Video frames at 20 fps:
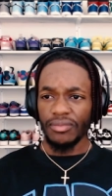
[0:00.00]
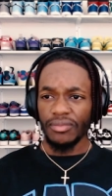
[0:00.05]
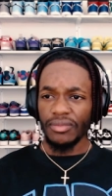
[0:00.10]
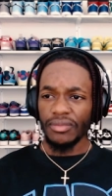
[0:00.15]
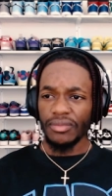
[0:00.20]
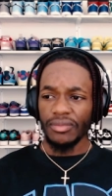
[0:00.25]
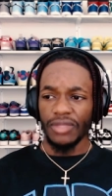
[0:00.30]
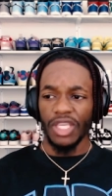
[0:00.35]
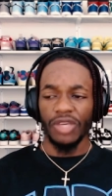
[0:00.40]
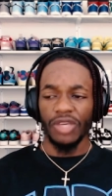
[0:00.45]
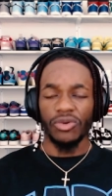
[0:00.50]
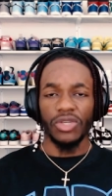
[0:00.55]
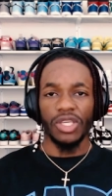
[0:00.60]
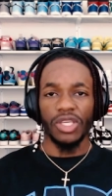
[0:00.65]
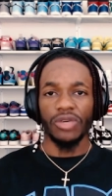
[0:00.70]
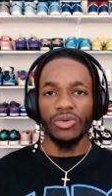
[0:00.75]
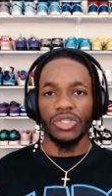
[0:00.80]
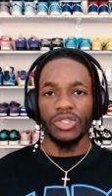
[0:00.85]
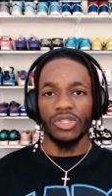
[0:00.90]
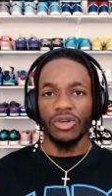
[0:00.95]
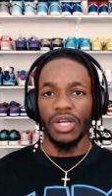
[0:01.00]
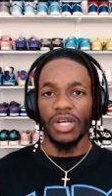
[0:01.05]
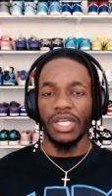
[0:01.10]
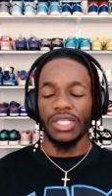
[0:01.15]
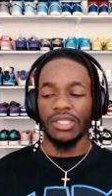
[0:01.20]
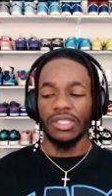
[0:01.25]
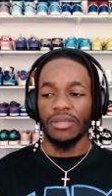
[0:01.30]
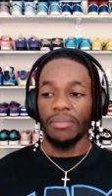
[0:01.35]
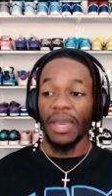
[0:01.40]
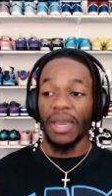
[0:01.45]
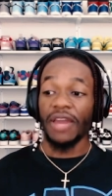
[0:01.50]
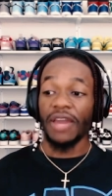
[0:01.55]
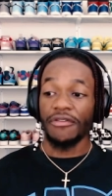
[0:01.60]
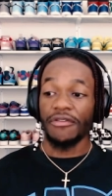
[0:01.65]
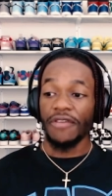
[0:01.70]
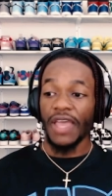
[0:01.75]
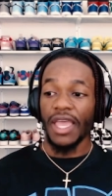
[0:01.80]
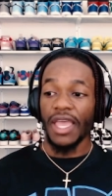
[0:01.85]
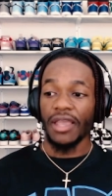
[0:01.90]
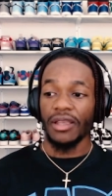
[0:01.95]
it was crazy. Matter of
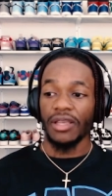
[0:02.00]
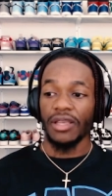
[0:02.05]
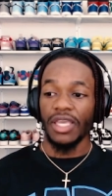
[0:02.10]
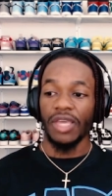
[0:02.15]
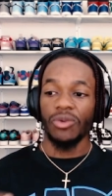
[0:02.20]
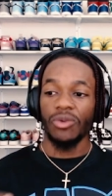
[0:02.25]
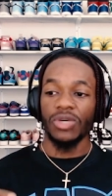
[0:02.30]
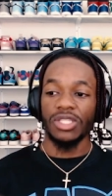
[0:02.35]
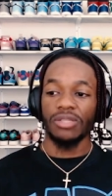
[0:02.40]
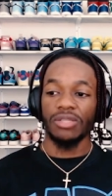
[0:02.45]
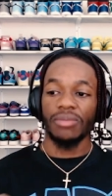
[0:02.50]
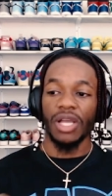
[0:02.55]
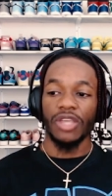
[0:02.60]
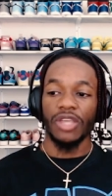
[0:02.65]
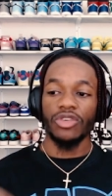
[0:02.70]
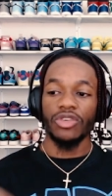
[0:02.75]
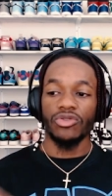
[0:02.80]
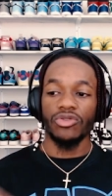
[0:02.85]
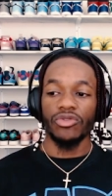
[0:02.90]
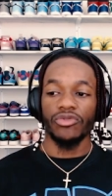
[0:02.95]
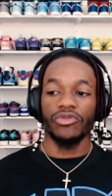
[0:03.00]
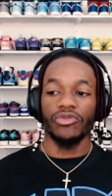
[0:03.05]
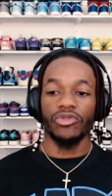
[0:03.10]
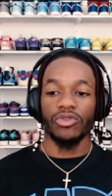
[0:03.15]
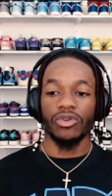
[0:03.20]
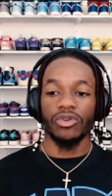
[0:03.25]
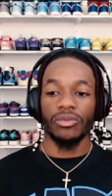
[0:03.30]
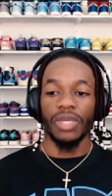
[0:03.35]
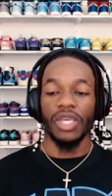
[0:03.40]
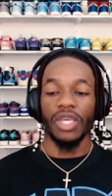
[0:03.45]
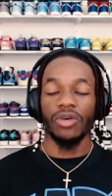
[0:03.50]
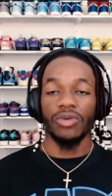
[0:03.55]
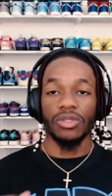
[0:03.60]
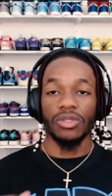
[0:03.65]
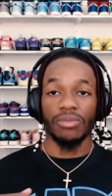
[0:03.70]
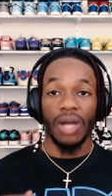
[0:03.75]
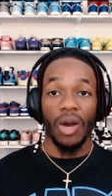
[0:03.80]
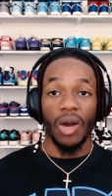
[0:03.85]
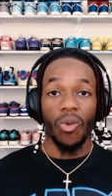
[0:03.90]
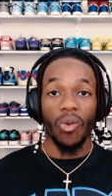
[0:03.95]
fact, it wasn't my uniform. It was
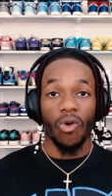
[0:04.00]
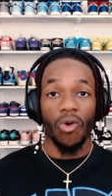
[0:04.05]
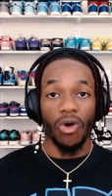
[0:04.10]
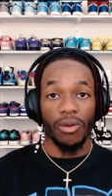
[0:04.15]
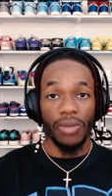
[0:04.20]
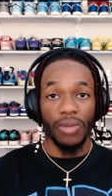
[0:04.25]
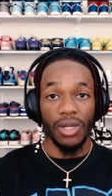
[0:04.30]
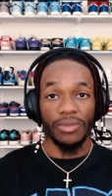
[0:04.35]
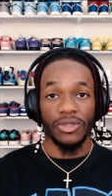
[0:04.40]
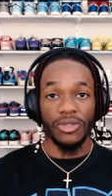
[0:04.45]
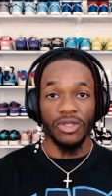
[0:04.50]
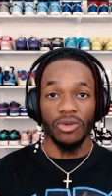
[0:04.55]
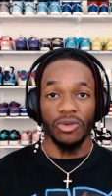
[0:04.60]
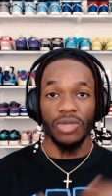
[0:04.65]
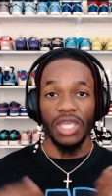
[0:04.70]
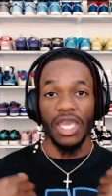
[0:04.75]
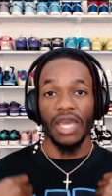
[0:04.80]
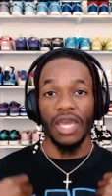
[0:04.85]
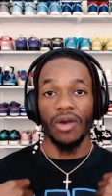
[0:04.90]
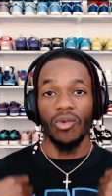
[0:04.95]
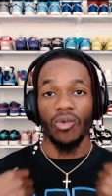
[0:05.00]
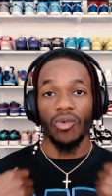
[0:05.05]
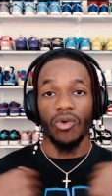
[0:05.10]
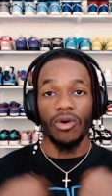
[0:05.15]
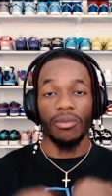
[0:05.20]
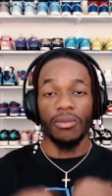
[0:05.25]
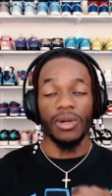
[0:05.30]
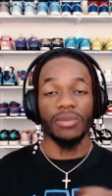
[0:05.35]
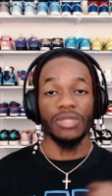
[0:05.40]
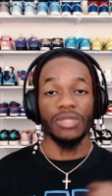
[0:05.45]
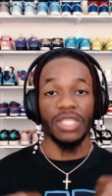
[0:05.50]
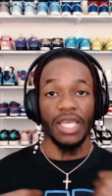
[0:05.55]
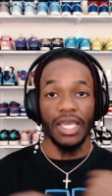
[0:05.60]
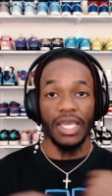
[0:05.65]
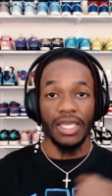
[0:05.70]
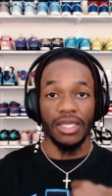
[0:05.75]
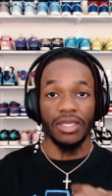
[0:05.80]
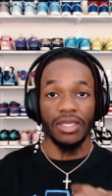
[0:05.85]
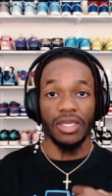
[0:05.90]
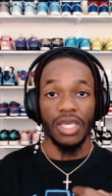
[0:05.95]
my warm-up. So we had a warm-up
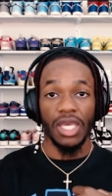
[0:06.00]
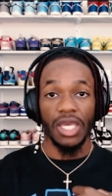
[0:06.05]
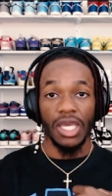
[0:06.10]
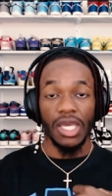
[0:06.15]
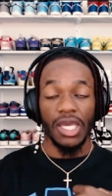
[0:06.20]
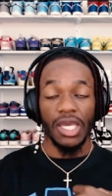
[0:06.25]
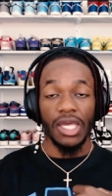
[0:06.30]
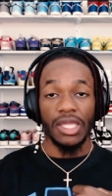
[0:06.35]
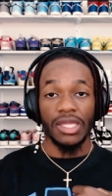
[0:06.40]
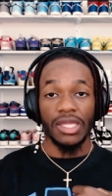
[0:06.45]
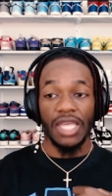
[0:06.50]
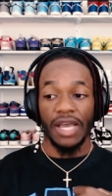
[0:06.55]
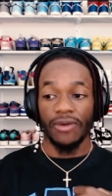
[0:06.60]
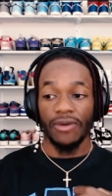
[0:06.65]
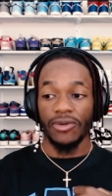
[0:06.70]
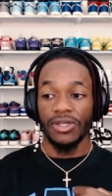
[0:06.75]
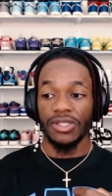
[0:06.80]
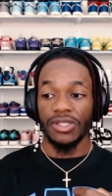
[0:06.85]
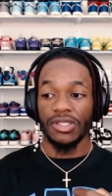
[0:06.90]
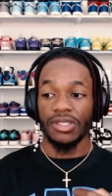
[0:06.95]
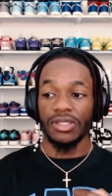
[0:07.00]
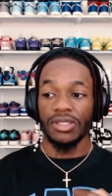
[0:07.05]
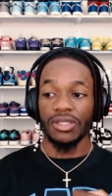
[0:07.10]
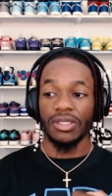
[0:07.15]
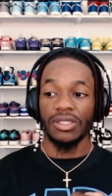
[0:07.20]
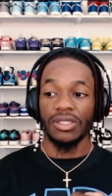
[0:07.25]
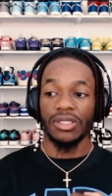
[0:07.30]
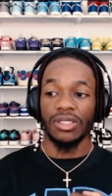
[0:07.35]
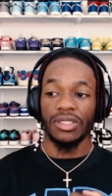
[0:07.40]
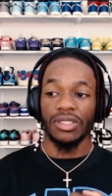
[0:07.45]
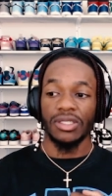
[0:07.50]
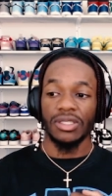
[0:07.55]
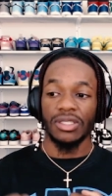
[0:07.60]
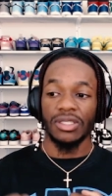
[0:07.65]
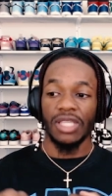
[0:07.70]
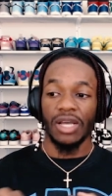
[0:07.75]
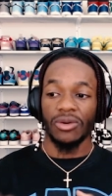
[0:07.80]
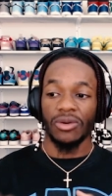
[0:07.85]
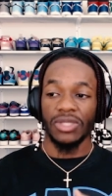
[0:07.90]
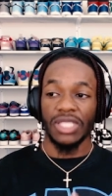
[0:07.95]
jacket that was
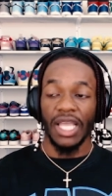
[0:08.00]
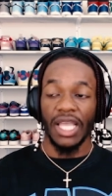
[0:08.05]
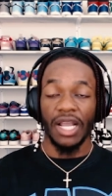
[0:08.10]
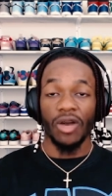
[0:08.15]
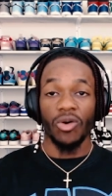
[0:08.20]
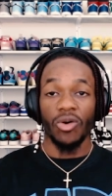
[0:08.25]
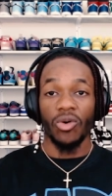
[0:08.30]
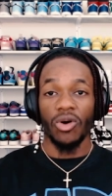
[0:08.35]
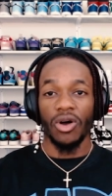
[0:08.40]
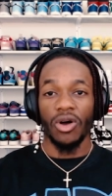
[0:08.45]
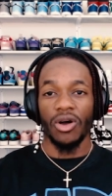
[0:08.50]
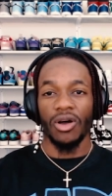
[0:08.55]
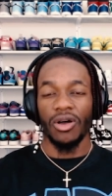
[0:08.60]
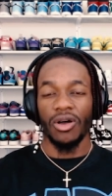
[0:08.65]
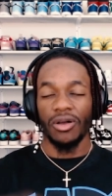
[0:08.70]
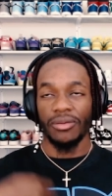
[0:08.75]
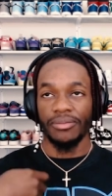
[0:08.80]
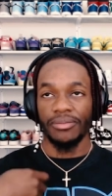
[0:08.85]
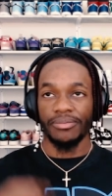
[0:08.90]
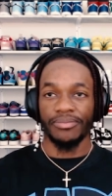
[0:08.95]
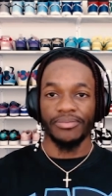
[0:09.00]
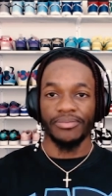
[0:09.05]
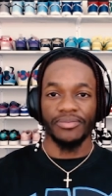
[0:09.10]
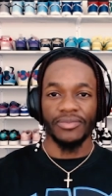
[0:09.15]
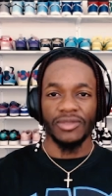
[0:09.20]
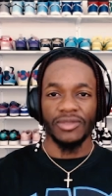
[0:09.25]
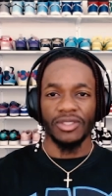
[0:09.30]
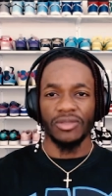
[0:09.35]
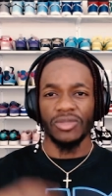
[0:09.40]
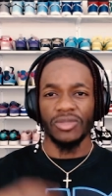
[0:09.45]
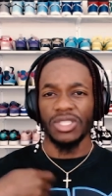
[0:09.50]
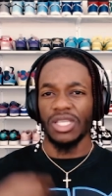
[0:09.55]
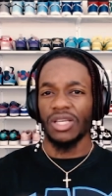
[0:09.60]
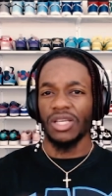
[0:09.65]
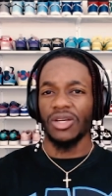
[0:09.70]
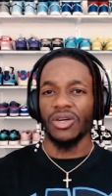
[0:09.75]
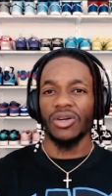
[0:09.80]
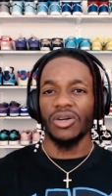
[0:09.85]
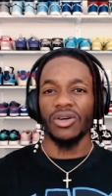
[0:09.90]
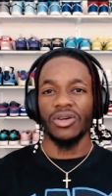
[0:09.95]
like a what they
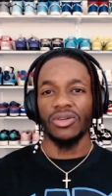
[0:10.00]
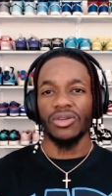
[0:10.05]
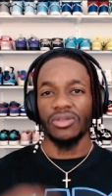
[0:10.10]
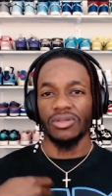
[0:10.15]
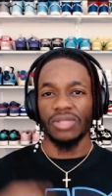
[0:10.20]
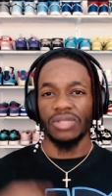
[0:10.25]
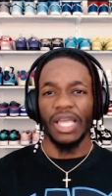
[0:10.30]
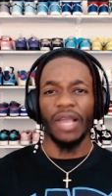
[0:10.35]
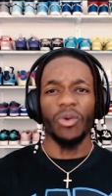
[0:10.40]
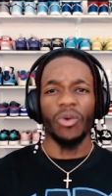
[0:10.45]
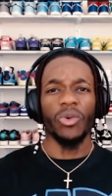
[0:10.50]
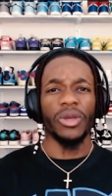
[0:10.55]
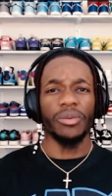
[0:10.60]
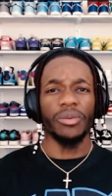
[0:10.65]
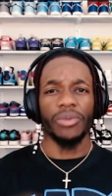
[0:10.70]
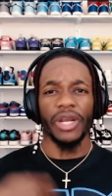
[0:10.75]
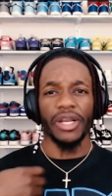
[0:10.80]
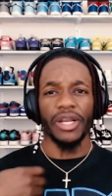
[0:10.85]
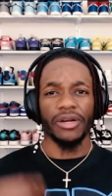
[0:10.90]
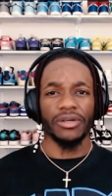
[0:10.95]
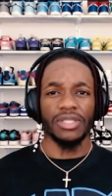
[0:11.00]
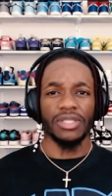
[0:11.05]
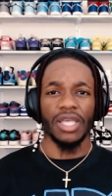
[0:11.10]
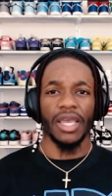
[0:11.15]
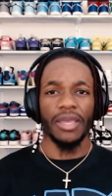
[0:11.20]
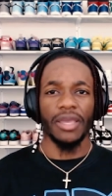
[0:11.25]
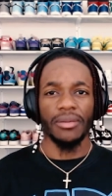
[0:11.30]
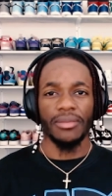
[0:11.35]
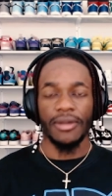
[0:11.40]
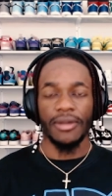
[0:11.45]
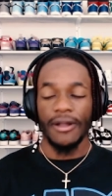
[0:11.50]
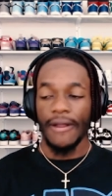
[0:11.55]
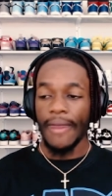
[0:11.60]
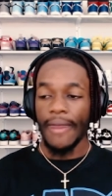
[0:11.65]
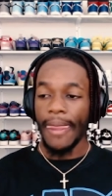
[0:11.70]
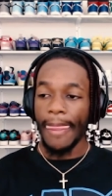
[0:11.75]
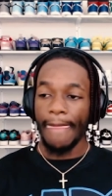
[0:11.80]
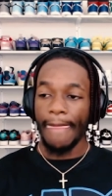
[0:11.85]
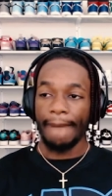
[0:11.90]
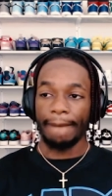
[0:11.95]
call like windbreaker type.
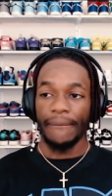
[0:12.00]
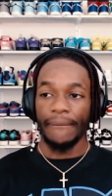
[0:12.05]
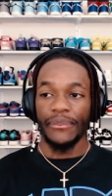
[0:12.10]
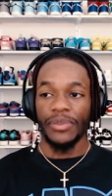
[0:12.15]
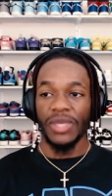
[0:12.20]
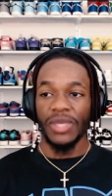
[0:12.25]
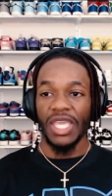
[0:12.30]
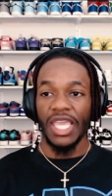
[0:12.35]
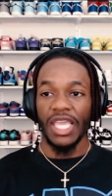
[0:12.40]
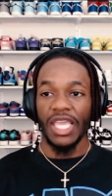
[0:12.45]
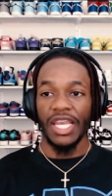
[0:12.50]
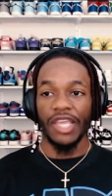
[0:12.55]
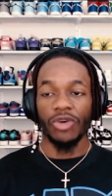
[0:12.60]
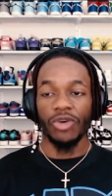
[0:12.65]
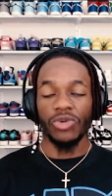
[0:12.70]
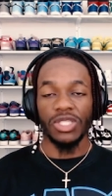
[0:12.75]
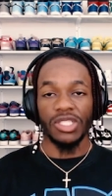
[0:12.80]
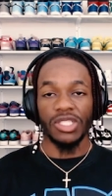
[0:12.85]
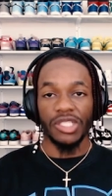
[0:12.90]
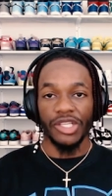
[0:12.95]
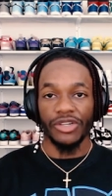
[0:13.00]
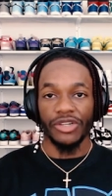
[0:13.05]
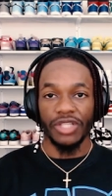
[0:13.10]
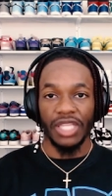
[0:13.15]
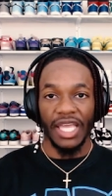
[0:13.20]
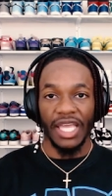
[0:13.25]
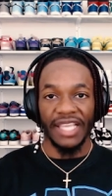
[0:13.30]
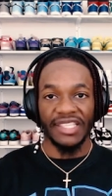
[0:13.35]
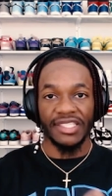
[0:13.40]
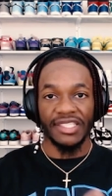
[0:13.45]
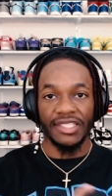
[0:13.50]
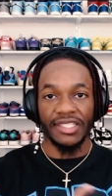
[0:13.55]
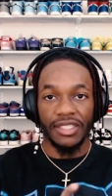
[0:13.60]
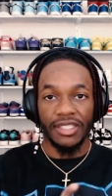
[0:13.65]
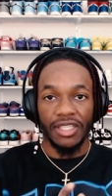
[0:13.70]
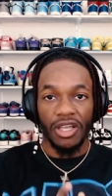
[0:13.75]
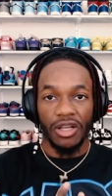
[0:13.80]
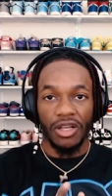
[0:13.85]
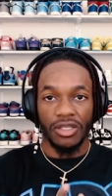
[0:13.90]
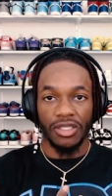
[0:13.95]
And it was literally like
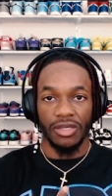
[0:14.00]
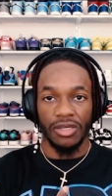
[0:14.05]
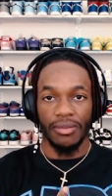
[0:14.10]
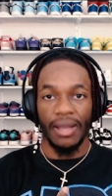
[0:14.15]
stuck to my